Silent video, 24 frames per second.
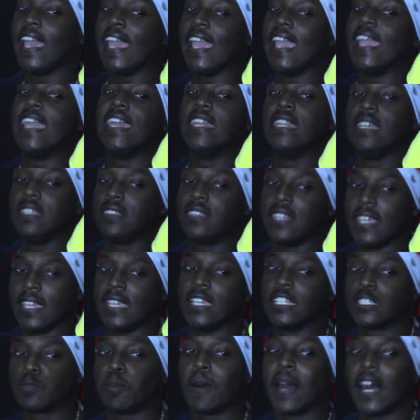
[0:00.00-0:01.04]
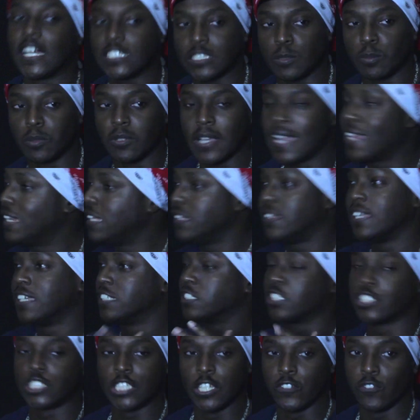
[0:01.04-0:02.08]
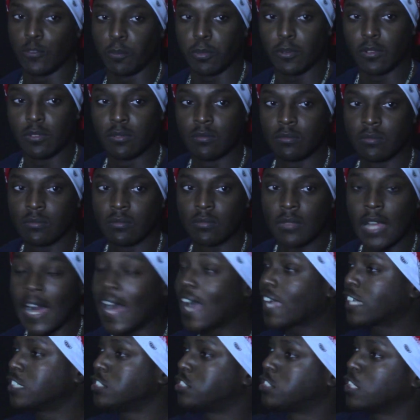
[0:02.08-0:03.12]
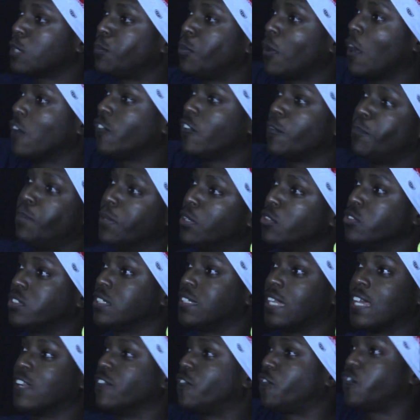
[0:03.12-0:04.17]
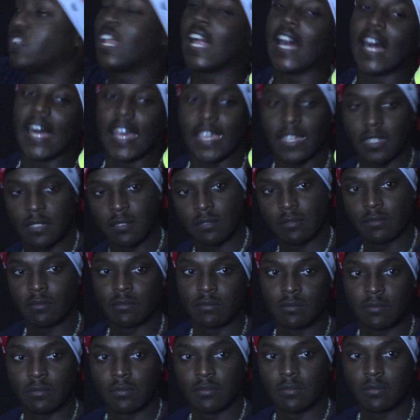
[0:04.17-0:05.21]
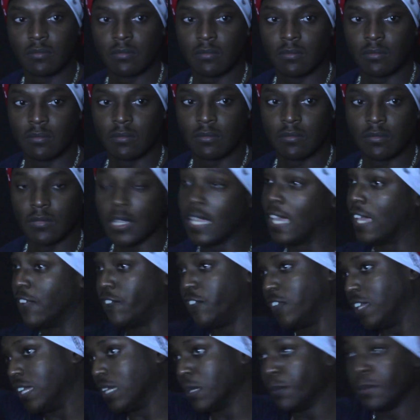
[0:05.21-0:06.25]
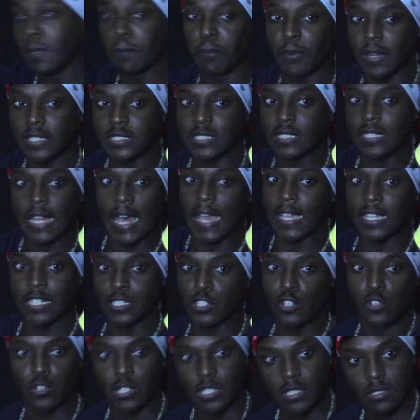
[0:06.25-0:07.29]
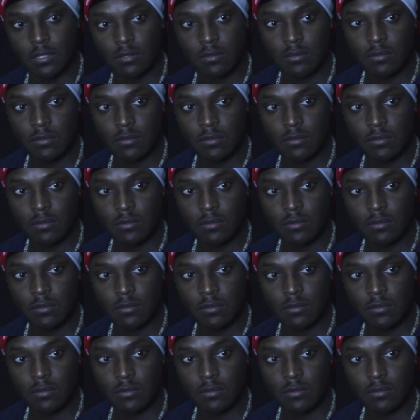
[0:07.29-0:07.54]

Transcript: anything is possible. Anything is achievable. I can jump off a building and fly. If he can be president, I can do it.